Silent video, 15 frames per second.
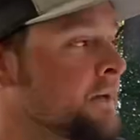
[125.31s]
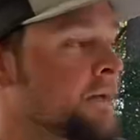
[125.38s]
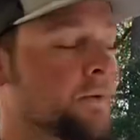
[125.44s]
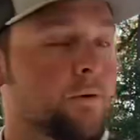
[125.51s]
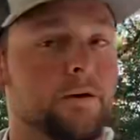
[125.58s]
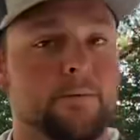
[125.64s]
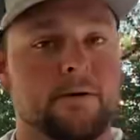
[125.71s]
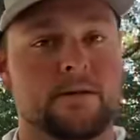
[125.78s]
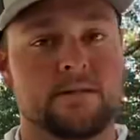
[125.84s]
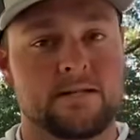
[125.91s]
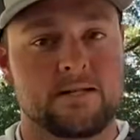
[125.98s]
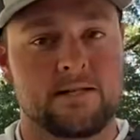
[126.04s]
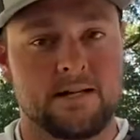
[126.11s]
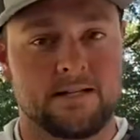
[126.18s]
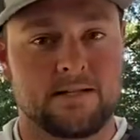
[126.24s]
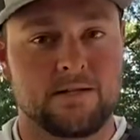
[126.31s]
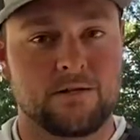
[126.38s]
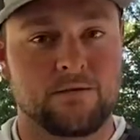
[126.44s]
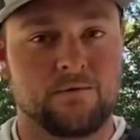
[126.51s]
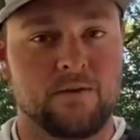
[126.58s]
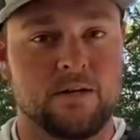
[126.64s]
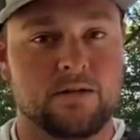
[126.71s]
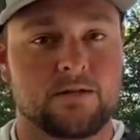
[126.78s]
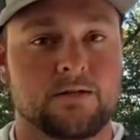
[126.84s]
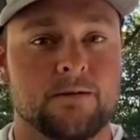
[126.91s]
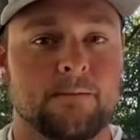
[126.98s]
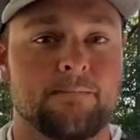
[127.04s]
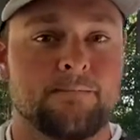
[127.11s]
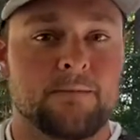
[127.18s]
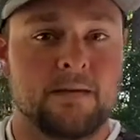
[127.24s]
You want to be able to stick those fish
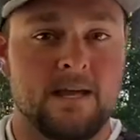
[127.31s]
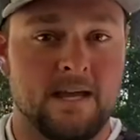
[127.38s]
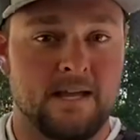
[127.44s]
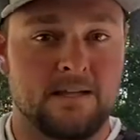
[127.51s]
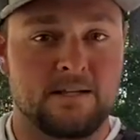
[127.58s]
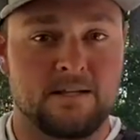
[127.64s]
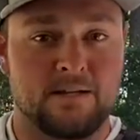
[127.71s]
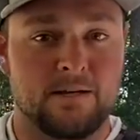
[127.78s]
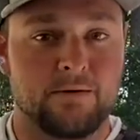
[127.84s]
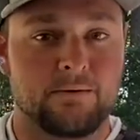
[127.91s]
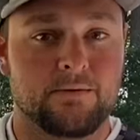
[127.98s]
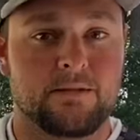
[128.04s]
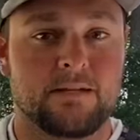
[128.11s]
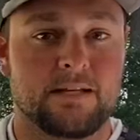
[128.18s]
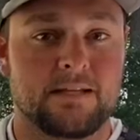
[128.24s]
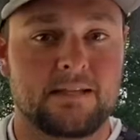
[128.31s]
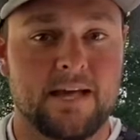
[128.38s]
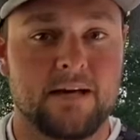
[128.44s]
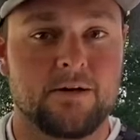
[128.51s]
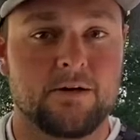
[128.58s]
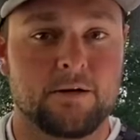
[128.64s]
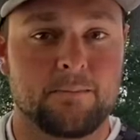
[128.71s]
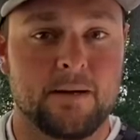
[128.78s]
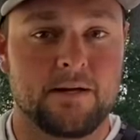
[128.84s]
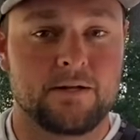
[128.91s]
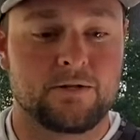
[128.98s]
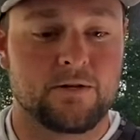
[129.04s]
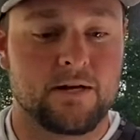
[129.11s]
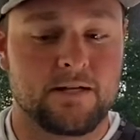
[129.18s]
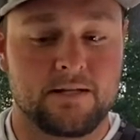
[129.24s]
and get that hook
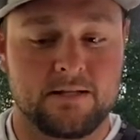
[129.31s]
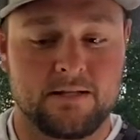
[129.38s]
penetrated.